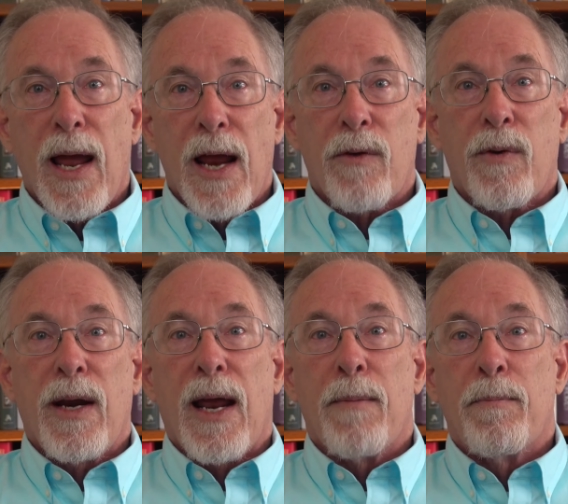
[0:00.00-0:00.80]

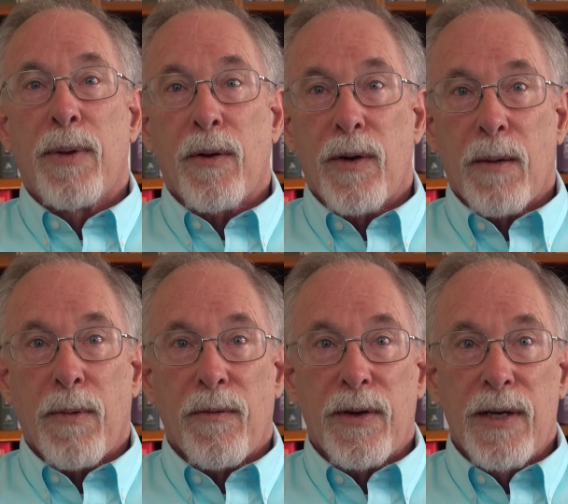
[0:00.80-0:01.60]
entry and buildup
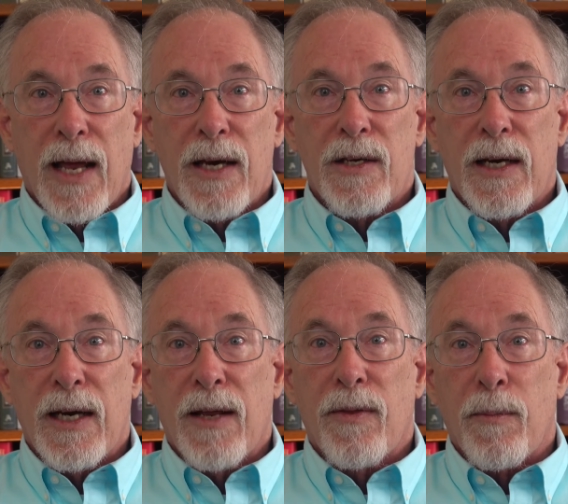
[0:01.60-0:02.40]
of
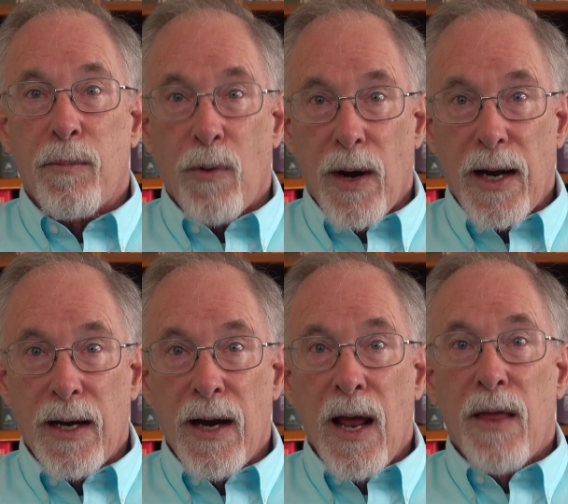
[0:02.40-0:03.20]
adenosine in the
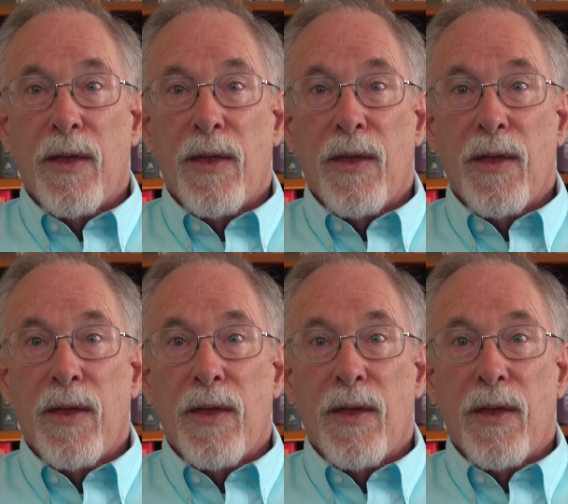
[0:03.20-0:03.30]
brain